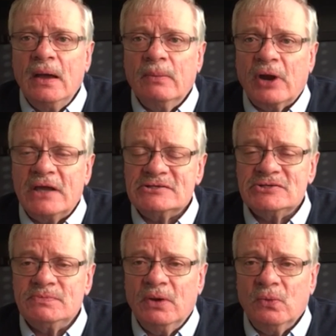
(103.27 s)

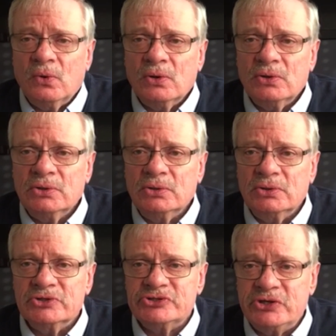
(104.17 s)
prices, but we're
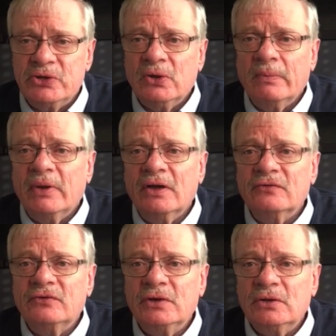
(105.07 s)
still
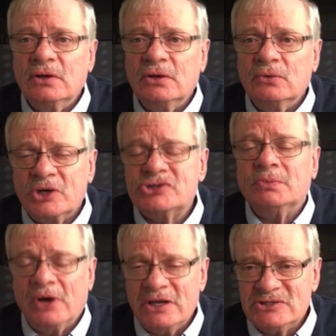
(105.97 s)
above Russian
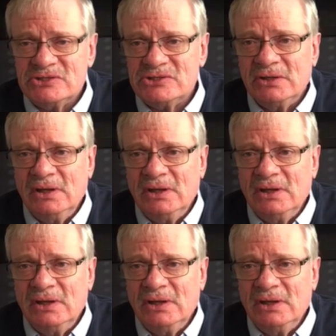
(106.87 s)
prices.